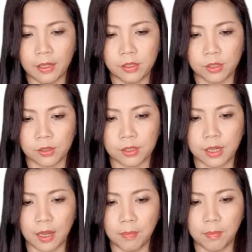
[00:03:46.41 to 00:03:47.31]
So
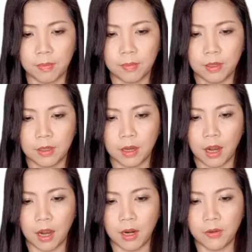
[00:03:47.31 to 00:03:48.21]
sub
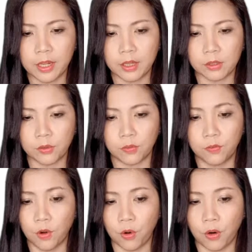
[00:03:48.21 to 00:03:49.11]
R equals to
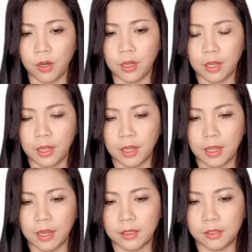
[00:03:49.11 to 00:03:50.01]
4
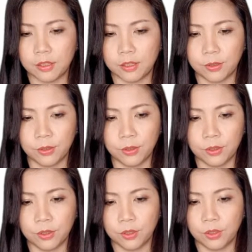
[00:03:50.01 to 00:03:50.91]
into
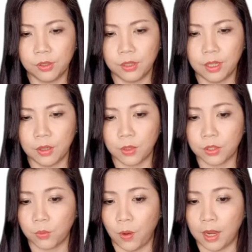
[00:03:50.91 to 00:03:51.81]

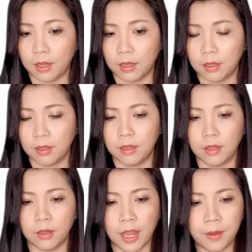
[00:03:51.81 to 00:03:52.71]
equation 1,
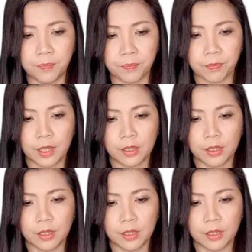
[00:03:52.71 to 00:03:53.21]
okay?